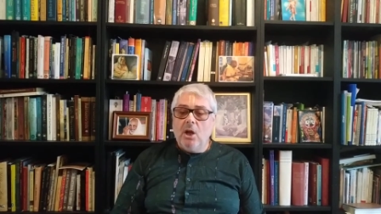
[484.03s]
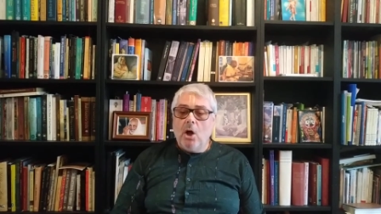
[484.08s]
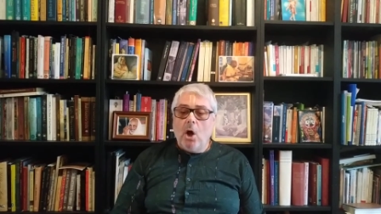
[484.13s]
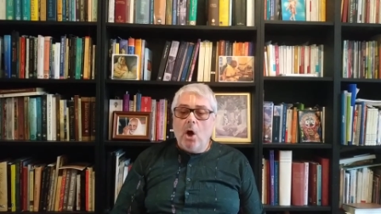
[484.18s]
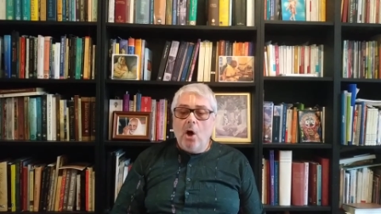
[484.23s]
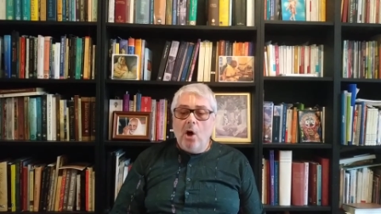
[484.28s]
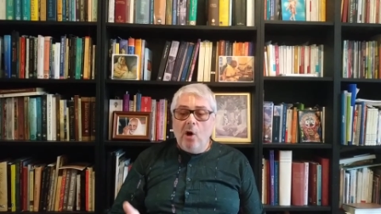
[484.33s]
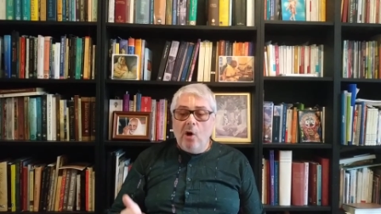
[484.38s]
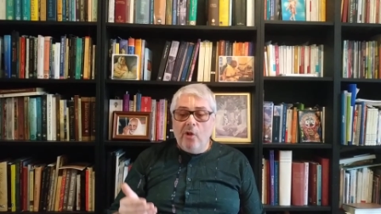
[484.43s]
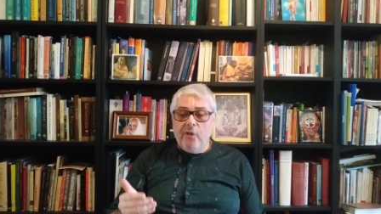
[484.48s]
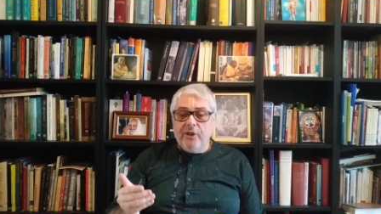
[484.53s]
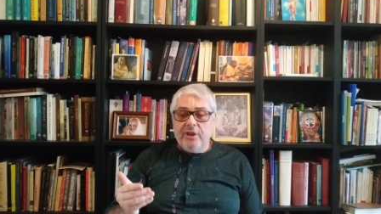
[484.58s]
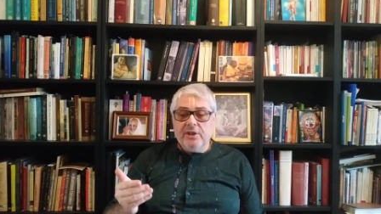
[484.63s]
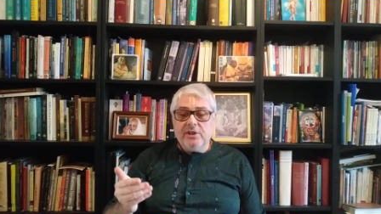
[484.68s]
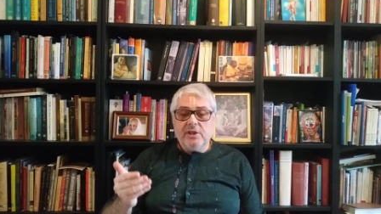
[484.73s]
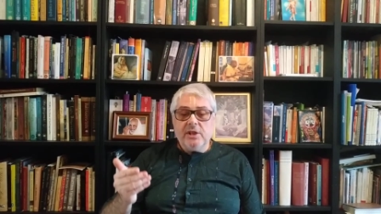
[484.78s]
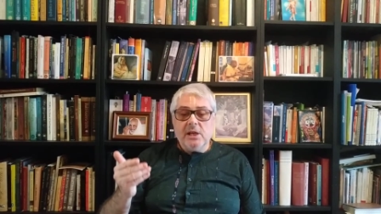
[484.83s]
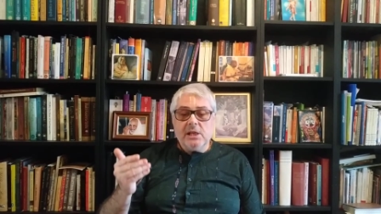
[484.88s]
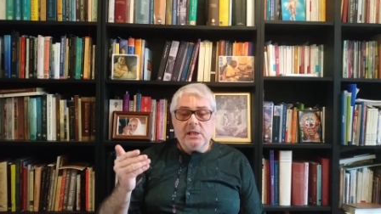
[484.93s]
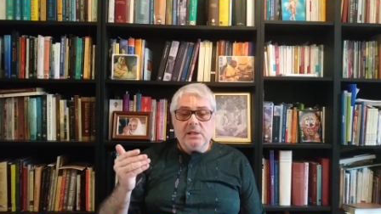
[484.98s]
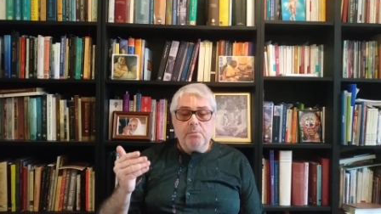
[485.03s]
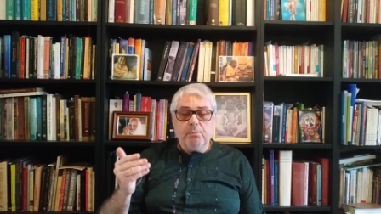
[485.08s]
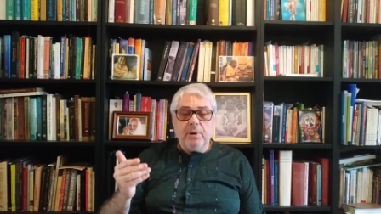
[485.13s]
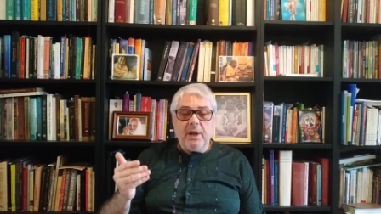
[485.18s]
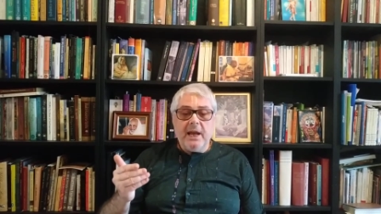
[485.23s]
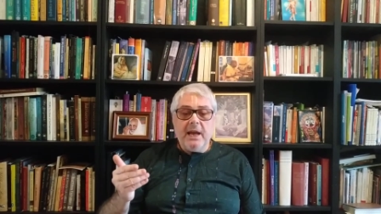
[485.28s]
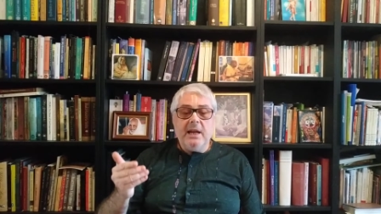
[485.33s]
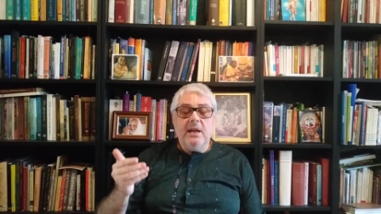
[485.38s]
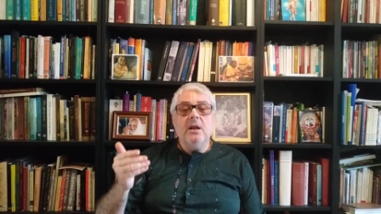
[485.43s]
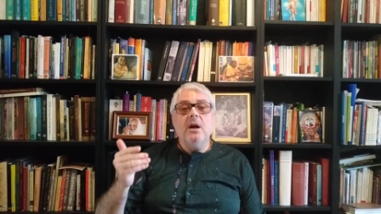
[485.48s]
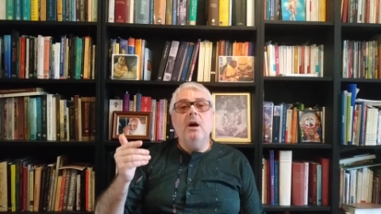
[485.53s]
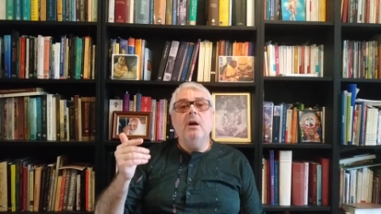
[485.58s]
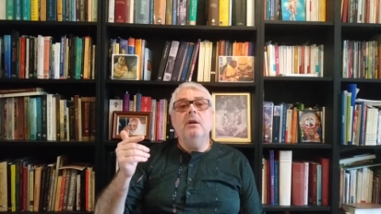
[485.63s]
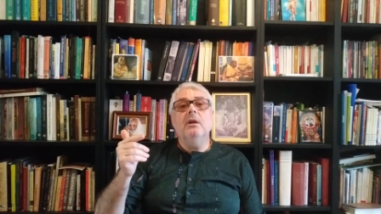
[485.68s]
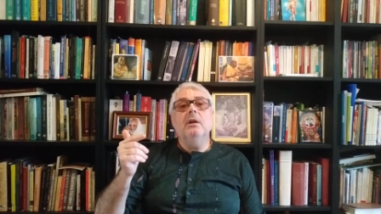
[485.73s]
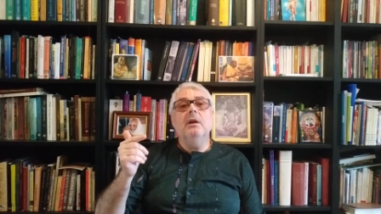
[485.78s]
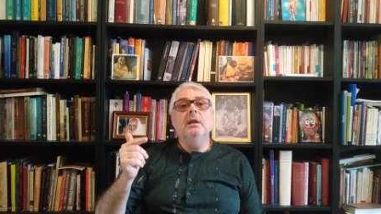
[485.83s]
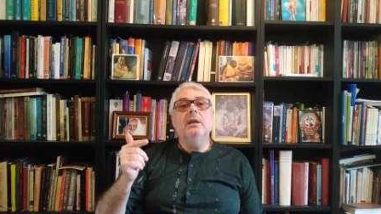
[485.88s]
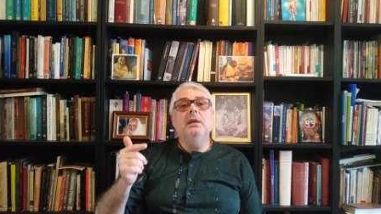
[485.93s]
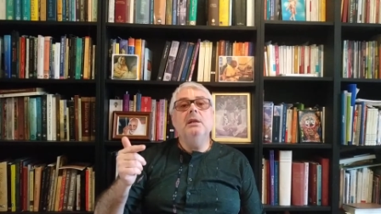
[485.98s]
all this explained
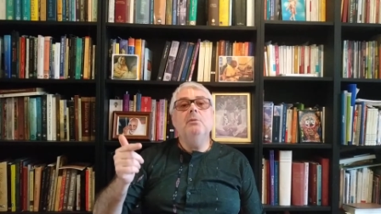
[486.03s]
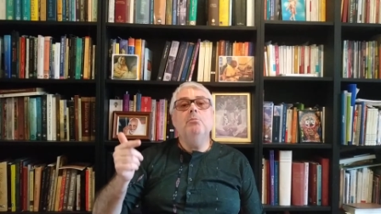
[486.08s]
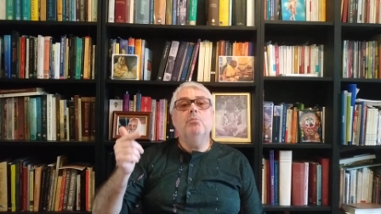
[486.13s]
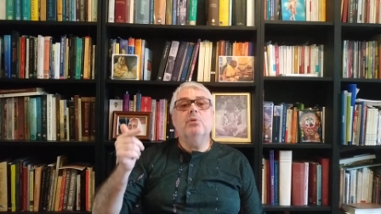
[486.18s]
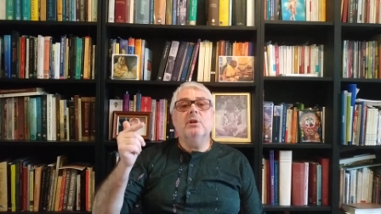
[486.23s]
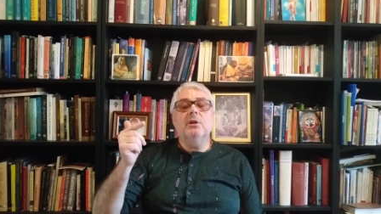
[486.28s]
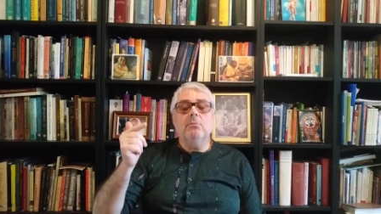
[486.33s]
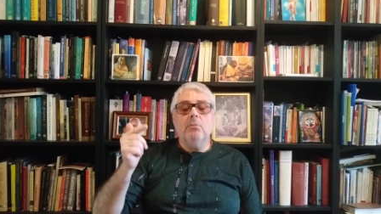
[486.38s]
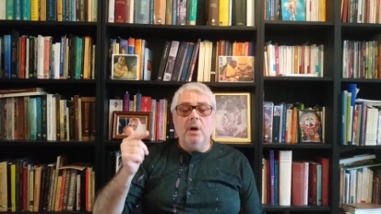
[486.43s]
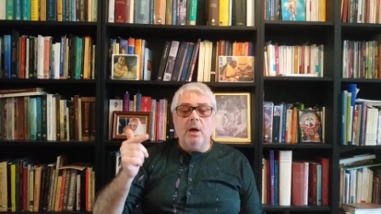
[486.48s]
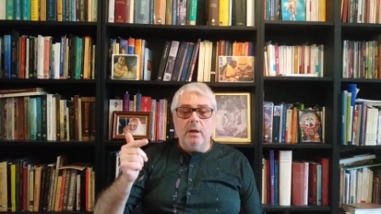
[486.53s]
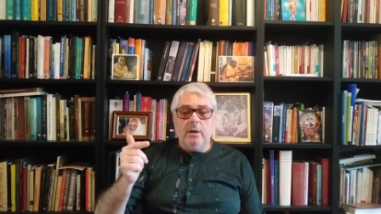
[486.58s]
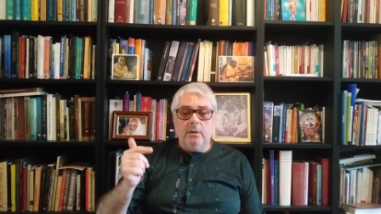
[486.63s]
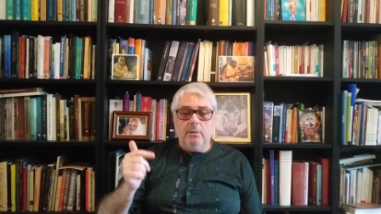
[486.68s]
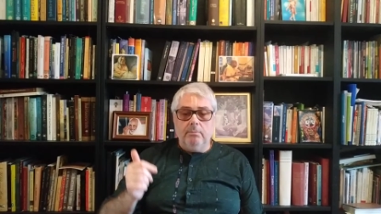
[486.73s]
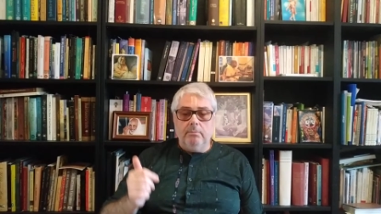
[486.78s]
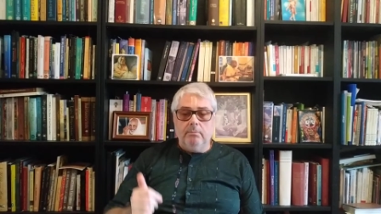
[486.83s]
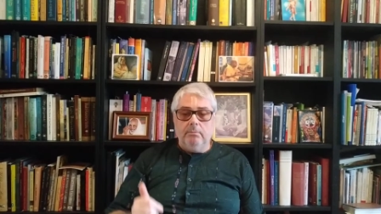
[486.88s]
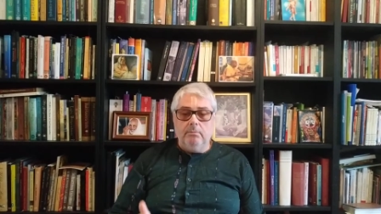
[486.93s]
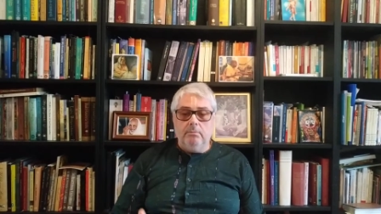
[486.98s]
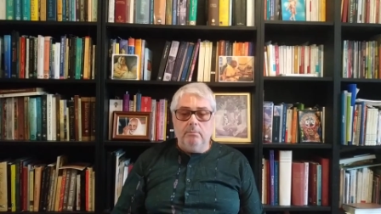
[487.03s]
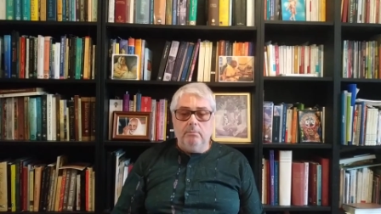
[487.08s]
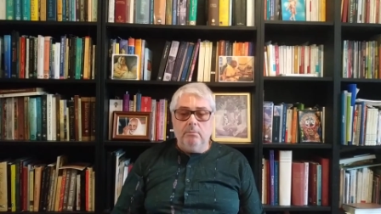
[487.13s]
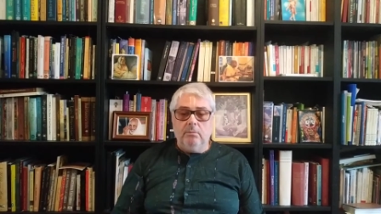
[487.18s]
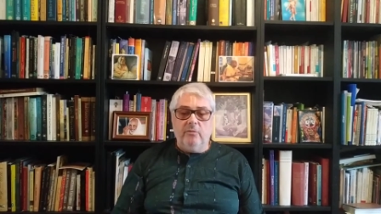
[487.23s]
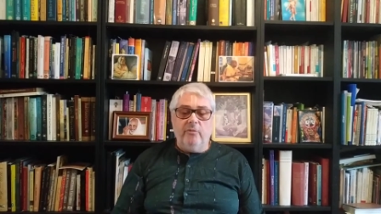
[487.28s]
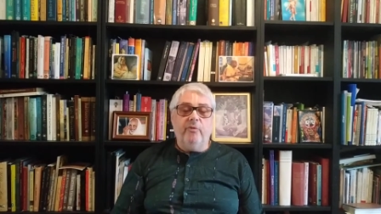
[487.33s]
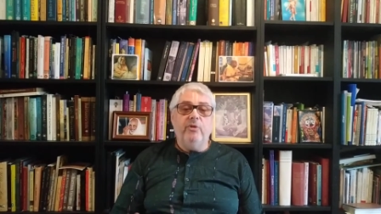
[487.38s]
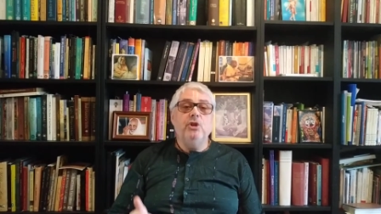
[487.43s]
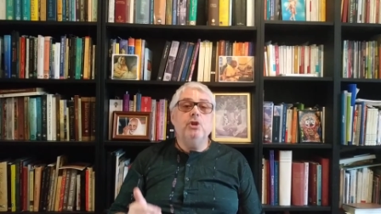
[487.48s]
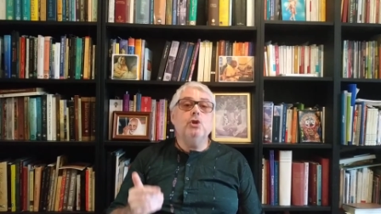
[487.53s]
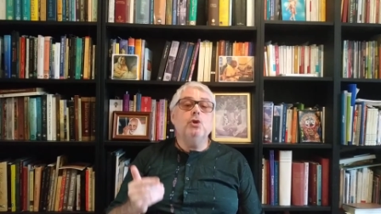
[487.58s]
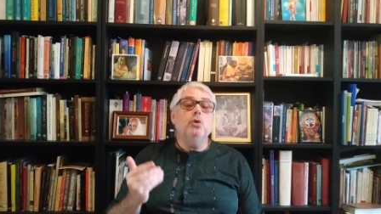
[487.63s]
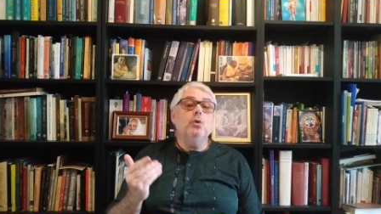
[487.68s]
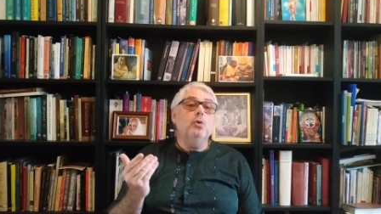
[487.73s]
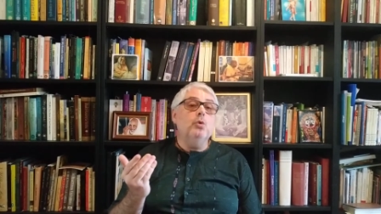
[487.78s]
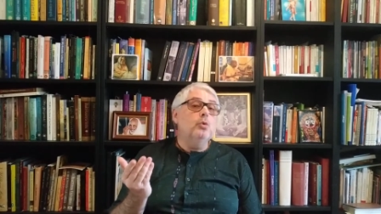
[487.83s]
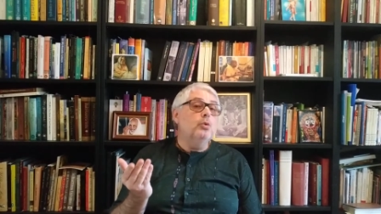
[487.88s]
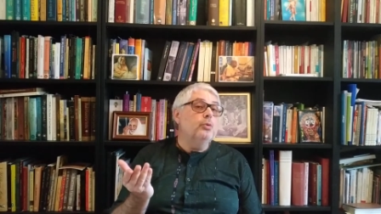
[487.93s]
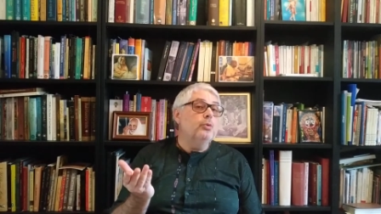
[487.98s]
only Brahman,
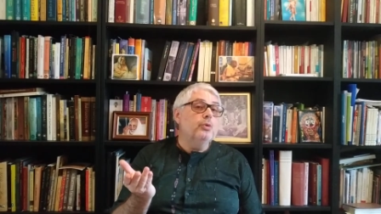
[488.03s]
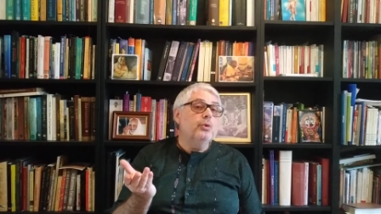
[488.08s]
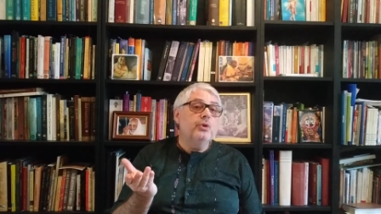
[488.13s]
Vishnu.